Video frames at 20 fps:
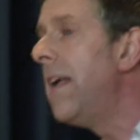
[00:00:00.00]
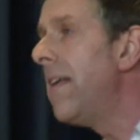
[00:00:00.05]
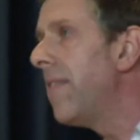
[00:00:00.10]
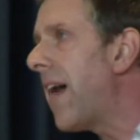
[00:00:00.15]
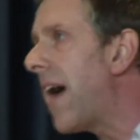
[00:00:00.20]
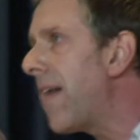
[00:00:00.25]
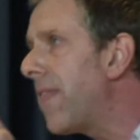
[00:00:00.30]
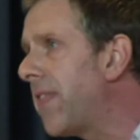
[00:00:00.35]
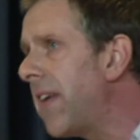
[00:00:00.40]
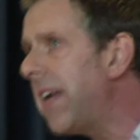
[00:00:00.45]

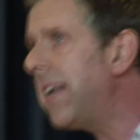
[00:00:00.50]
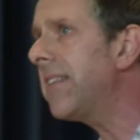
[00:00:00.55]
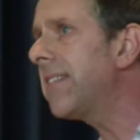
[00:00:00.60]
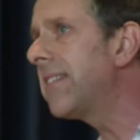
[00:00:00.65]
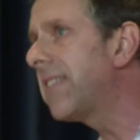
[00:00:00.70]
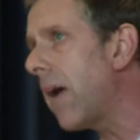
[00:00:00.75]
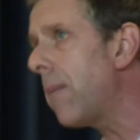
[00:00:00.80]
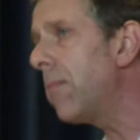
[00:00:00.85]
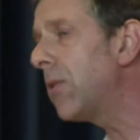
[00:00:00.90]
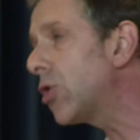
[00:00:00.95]
that
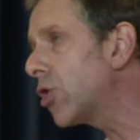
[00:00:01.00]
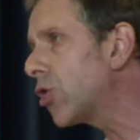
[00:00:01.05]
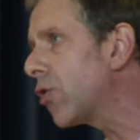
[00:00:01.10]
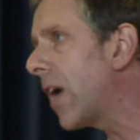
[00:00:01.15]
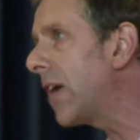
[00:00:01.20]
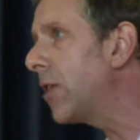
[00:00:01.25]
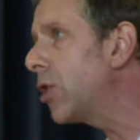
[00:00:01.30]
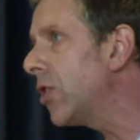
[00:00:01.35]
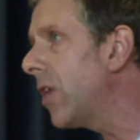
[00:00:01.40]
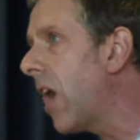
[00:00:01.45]
this
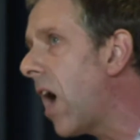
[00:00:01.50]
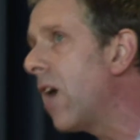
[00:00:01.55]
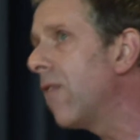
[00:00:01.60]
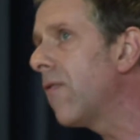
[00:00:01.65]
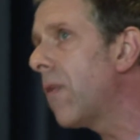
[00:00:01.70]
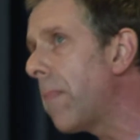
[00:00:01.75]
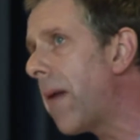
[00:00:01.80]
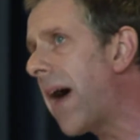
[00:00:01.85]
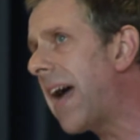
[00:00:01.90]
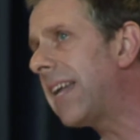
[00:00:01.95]
demonstration
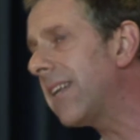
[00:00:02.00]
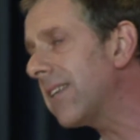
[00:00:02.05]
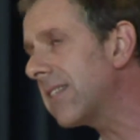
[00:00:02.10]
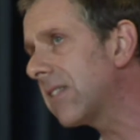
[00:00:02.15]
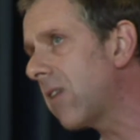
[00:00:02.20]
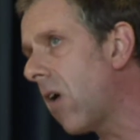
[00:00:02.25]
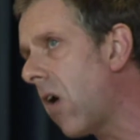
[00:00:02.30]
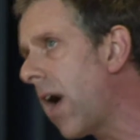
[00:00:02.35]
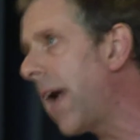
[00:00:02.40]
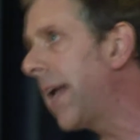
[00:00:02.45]
over
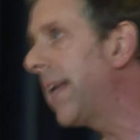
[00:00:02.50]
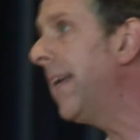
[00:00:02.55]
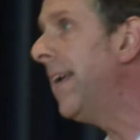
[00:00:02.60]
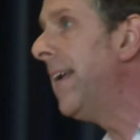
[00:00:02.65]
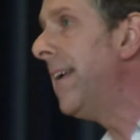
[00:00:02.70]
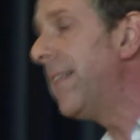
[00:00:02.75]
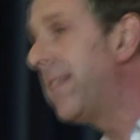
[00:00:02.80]
Palestine,